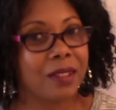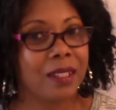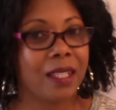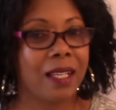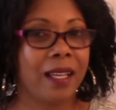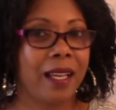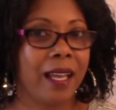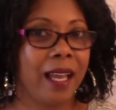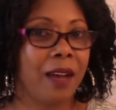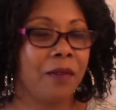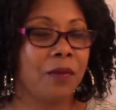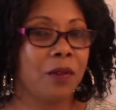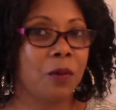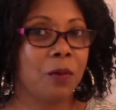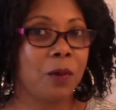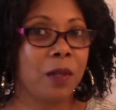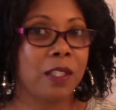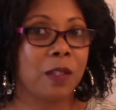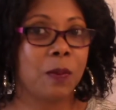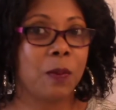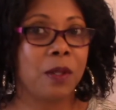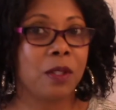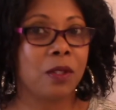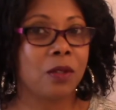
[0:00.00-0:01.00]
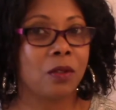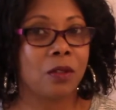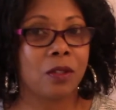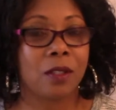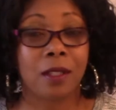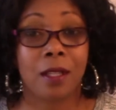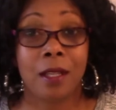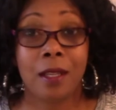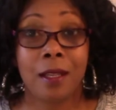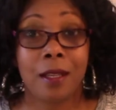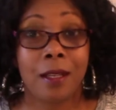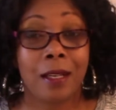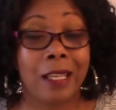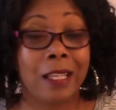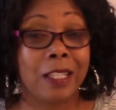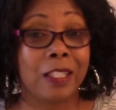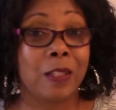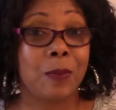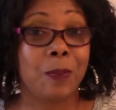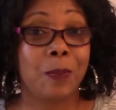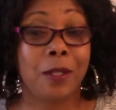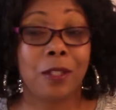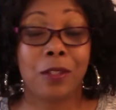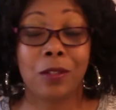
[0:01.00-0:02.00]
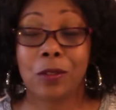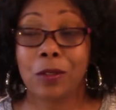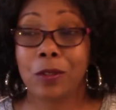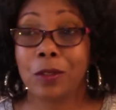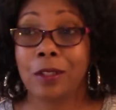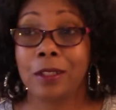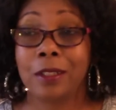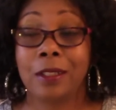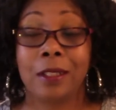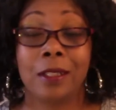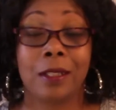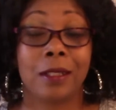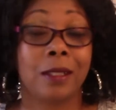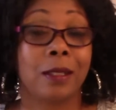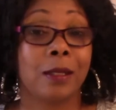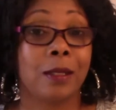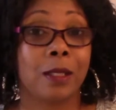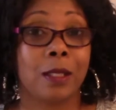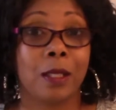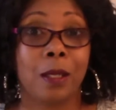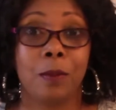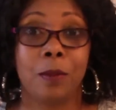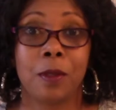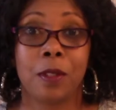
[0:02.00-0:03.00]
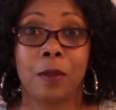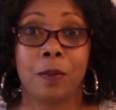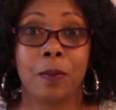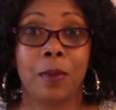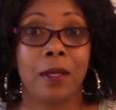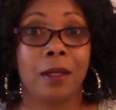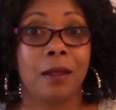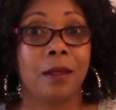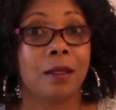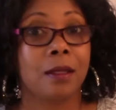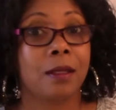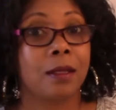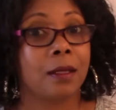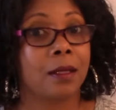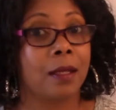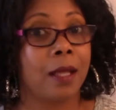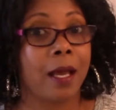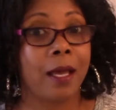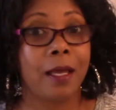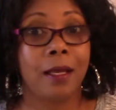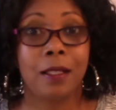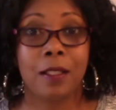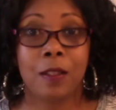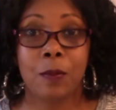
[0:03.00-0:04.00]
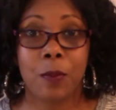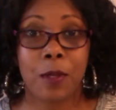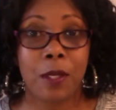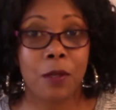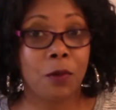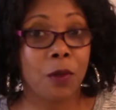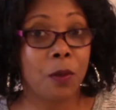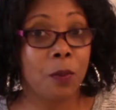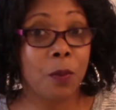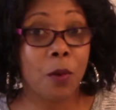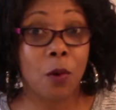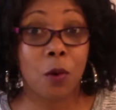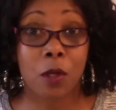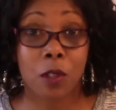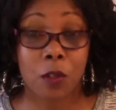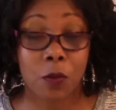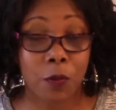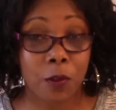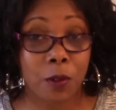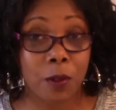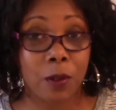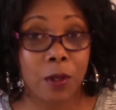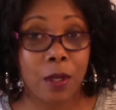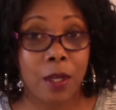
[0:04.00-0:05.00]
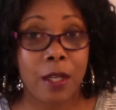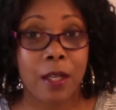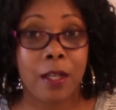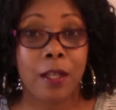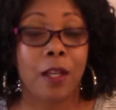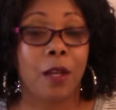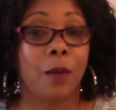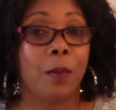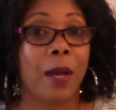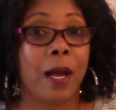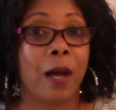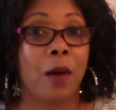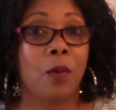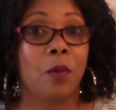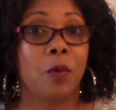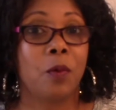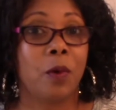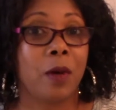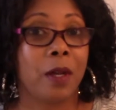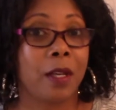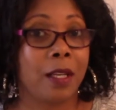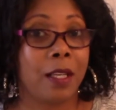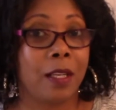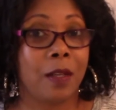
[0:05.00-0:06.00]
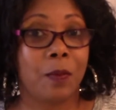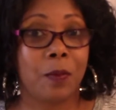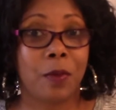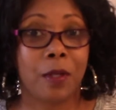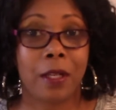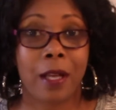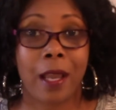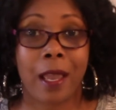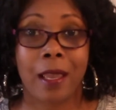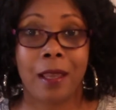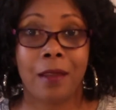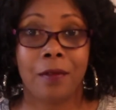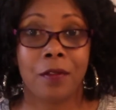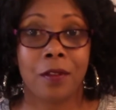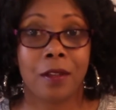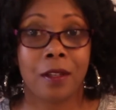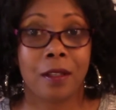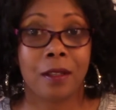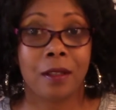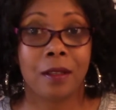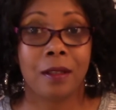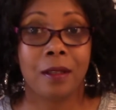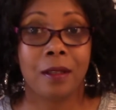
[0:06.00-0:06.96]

after what Spencer's done, and Spencer doesn't seem to be the slightest bit remorseful about what he put Ava,